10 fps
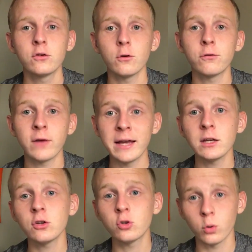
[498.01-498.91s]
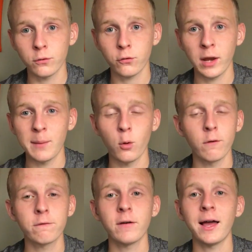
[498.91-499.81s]
So find a door frame
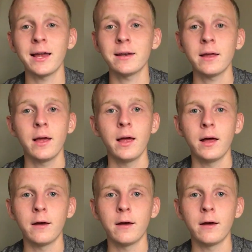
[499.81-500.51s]
or find